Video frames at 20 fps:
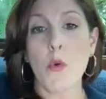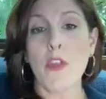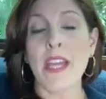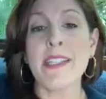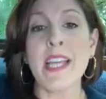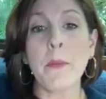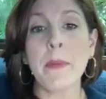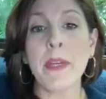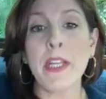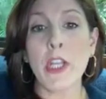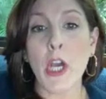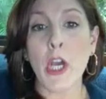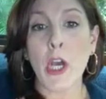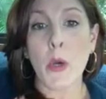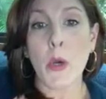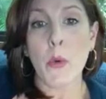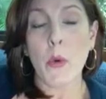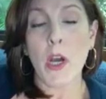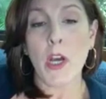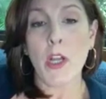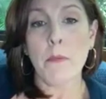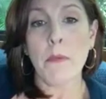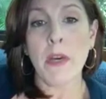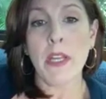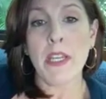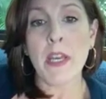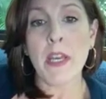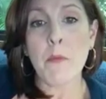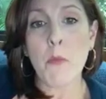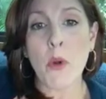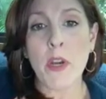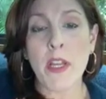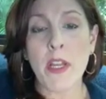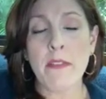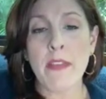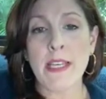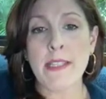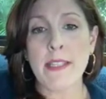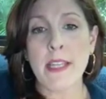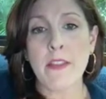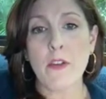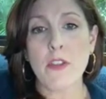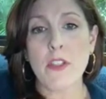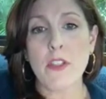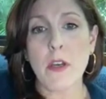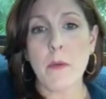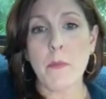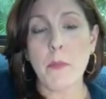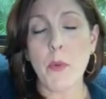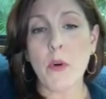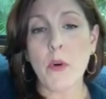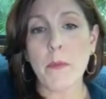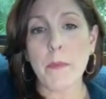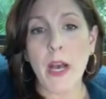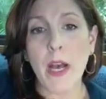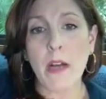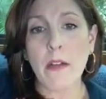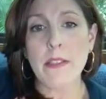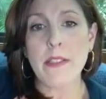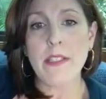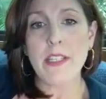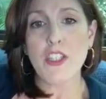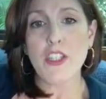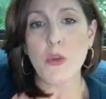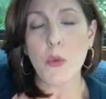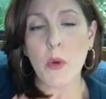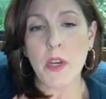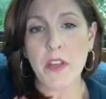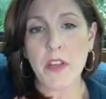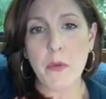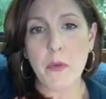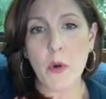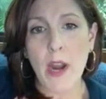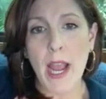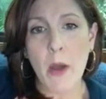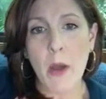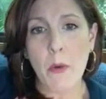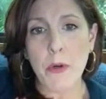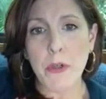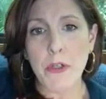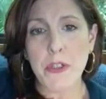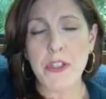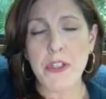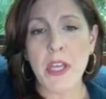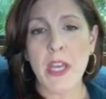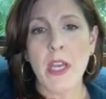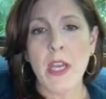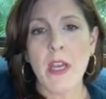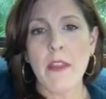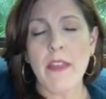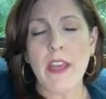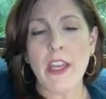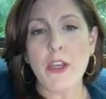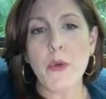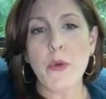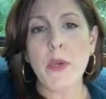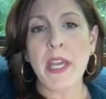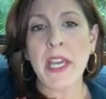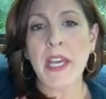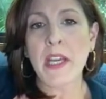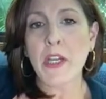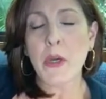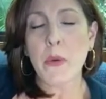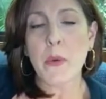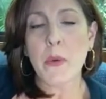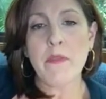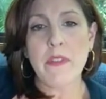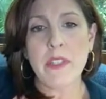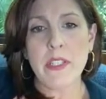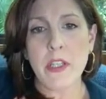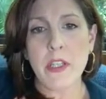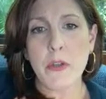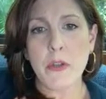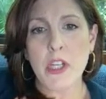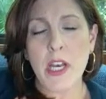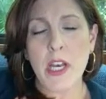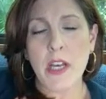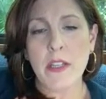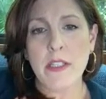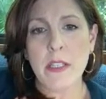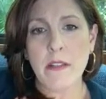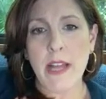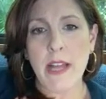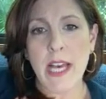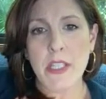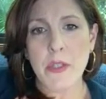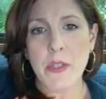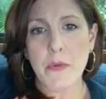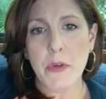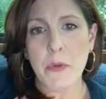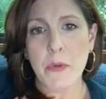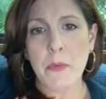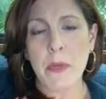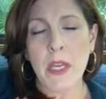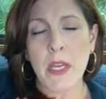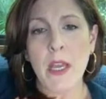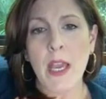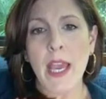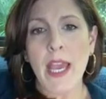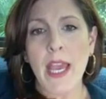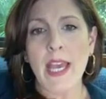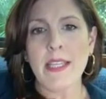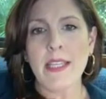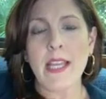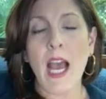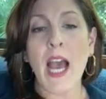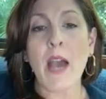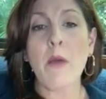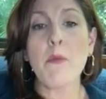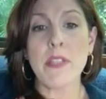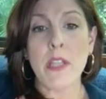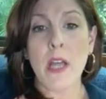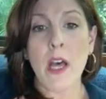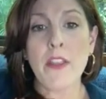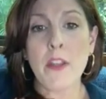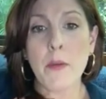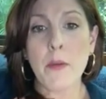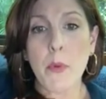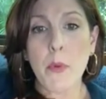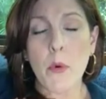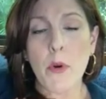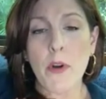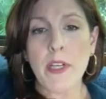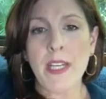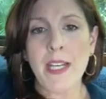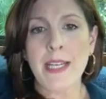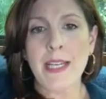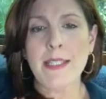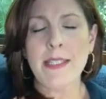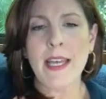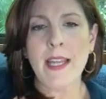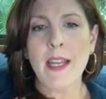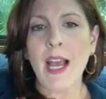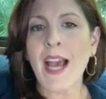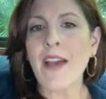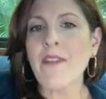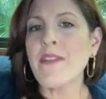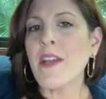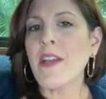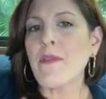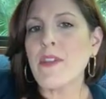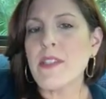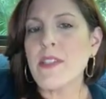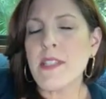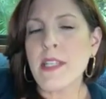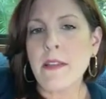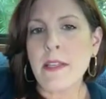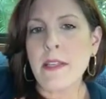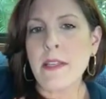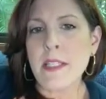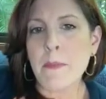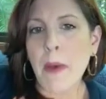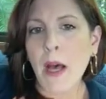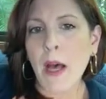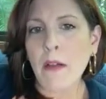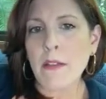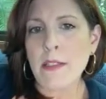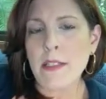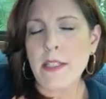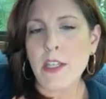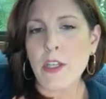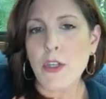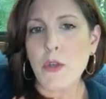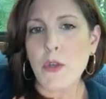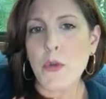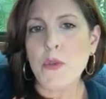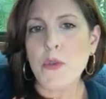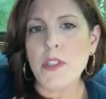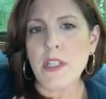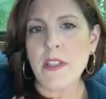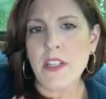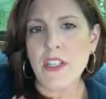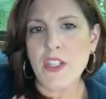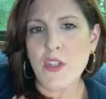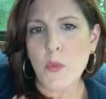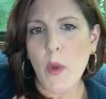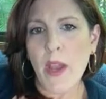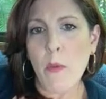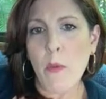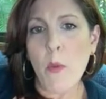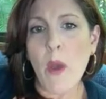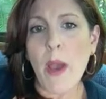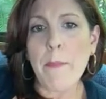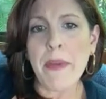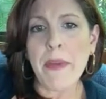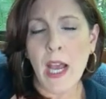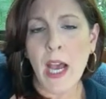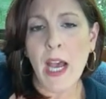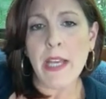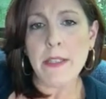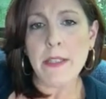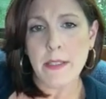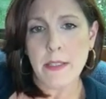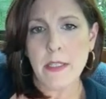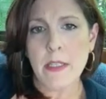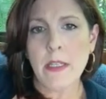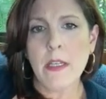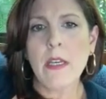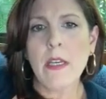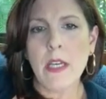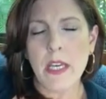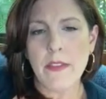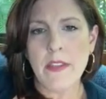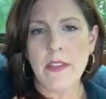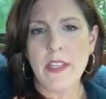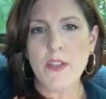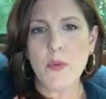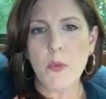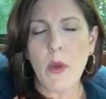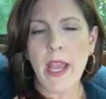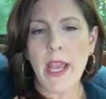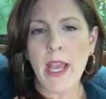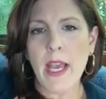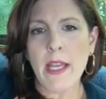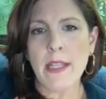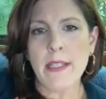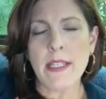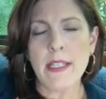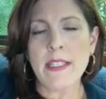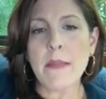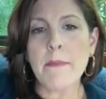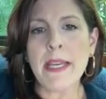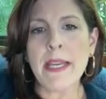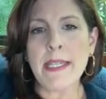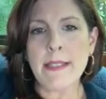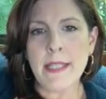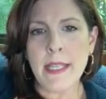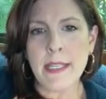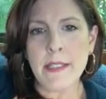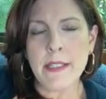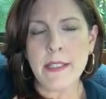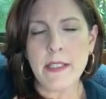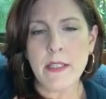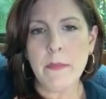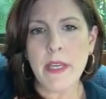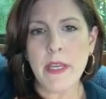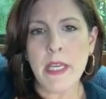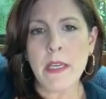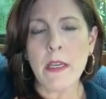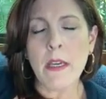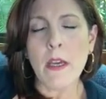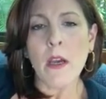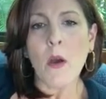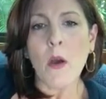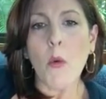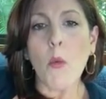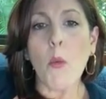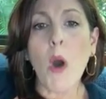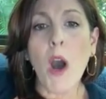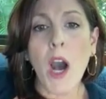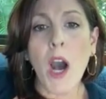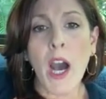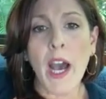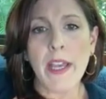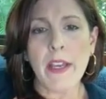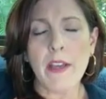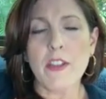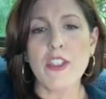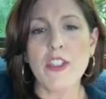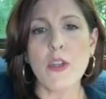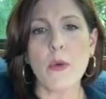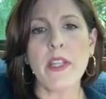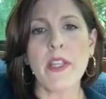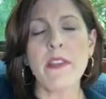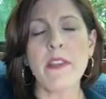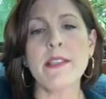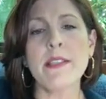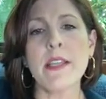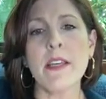they tell me no. On Monday morning, they say there's a board policy, 24 hours, that you can't go and visit your child's classroom. And I was on the board and I said, I've never seen this policy used in this way, weaponized in this way. It doesn't make sense to me. Why? So